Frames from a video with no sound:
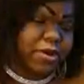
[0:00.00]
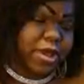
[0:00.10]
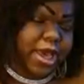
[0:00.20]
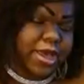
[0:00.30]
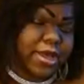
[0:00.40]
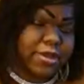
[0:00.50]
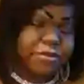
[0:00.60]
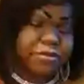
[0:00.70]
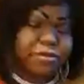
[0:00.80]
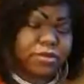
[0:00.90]
Okay,
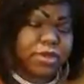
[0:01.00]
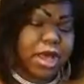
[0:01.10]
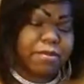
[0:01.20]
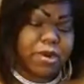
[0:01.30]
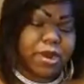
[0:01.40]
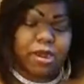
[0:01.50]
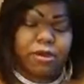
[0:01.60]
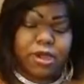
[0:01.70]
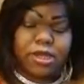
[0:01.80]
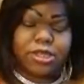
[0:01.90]

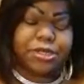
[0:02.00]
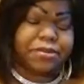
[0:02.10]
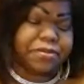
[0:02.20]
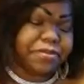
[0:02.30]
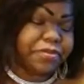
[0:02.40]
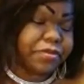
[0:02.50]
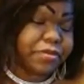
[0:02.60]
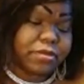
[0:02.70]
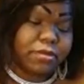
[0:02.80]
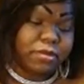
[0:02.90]
doppelganger energy.
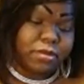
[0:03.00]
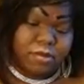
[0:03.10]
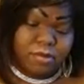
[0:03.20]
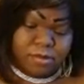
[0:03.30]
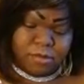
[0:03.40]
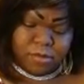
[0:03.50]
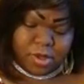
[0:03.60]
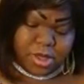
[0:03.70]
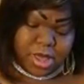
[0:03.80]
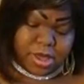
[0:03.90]

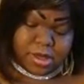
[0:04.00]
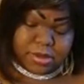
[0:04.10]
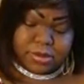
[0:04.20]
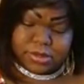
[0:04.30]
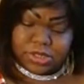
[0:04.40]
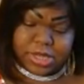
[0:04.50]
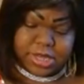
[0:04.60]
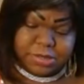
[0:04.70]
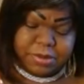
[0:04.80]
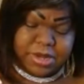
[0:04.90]
Yeah,
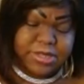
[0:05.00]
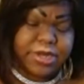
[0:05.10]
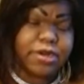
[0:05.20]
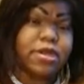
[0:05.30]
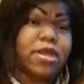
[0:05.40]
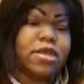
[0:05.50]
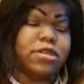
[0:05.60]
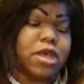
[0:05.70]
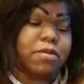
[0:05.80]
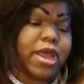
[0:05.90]
judgment is here.
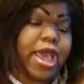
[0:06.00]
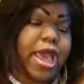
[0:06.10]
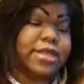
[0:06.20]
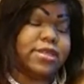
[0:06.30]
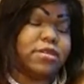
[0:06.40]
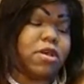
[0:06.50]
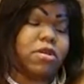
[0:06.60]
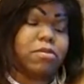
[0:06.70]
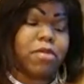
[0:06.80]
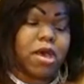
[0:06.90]
Some of their ass is
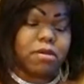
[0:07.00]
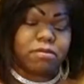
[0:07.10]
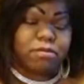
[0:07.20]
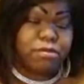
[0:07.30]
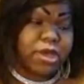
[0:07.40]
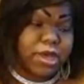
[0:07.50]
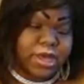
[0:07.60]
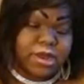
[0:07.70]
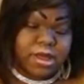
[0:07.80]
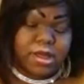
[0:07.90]
gonna be
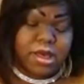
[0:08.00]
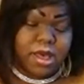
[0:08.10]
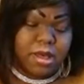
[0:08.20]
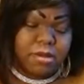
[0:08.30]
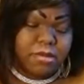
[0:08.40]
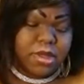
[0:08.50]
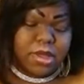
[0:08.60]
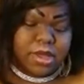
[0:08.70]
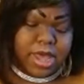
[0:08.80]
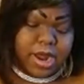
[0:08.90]
in
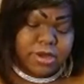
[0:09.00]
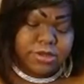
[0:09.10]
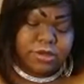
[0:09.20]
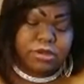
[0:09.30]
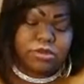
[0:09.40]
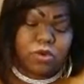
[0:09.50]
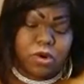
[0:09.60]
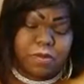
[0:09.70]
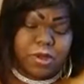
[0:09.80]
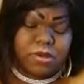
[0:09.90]
Cancer,
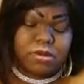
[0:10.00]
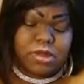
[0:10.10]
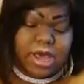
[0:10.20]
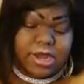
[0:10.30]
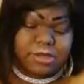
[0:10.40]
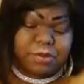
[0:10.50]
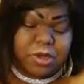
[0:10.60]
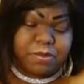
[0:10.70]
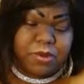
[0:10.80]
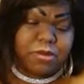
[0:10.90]
Scorpio. A lot of these
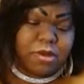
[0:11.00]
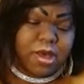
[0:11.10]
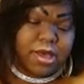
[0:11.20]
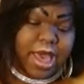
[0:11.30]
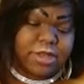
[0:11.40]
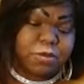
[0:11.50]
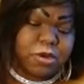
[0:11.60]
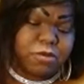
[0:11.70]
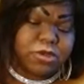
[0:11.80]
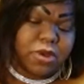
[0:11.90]
people are asked
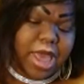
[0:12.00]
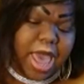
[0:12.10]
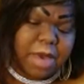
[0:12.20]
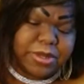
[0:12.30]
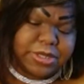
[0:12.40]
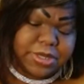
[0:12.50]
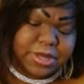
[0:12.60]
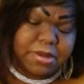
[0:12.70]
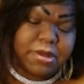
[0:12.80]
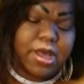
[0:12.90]
what was going to happen to them.